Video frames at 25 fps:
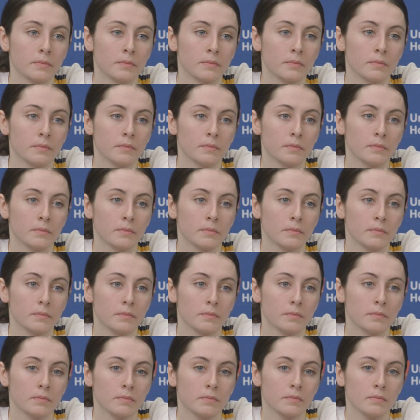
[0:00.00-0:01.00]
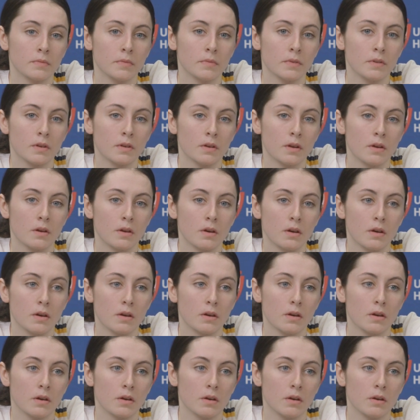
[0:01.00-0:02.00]

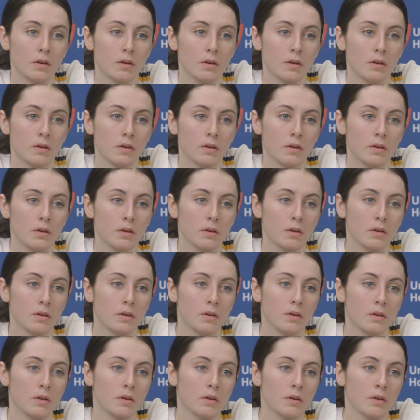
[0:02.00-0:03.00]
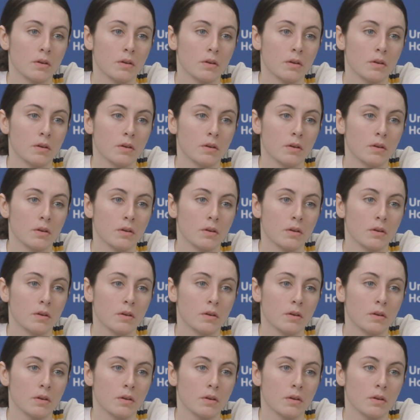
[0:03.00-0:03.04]
Nothing is said.